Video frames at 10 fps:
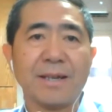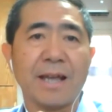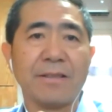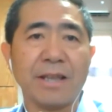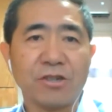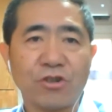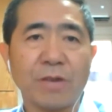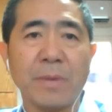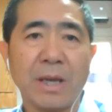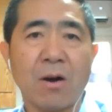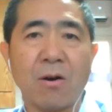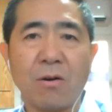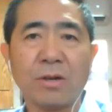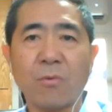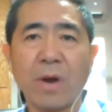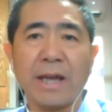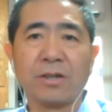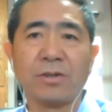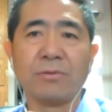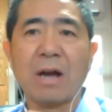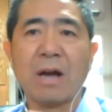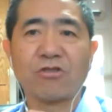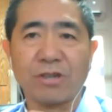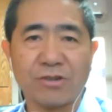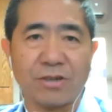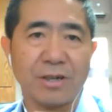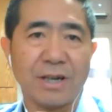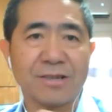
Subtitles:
And they shipped me all the way to Rochester,